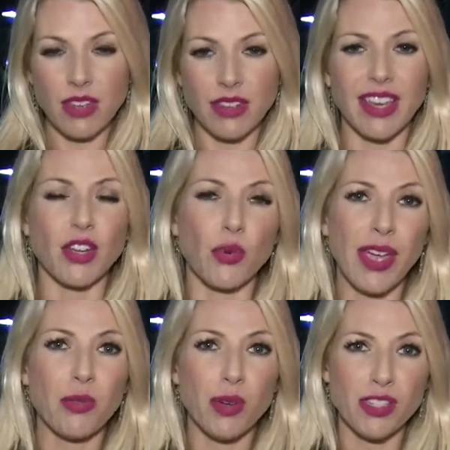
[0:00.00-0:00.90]
Yeah,
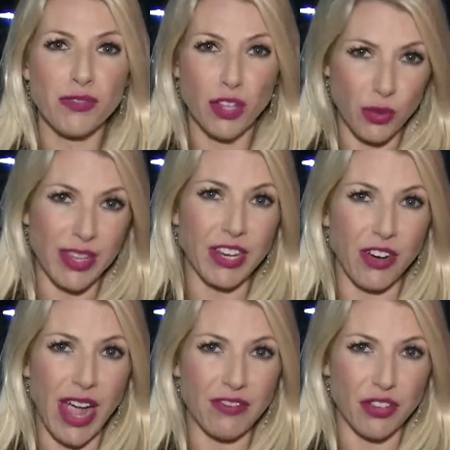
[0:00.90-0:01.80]
Gray was flown here
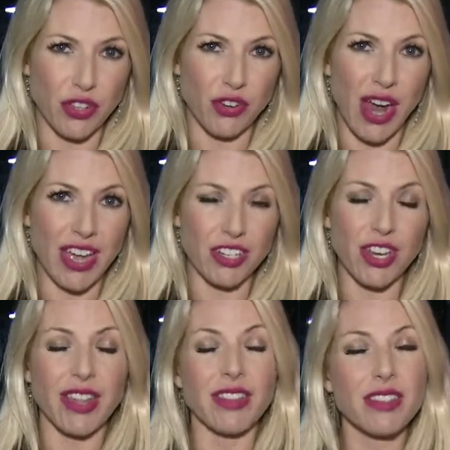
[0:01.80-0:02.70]
after the crash,
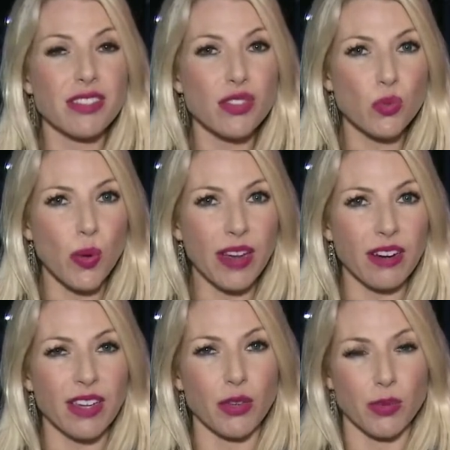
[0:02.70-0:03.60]
and this is
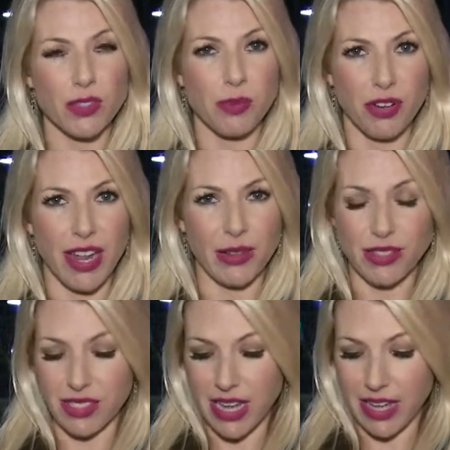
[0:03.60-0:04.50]
where he was
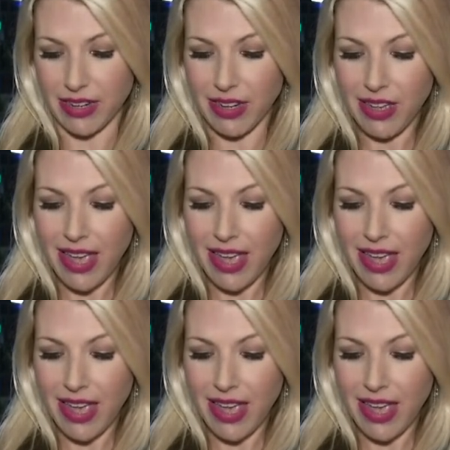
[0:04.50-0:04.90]
pronounced dead.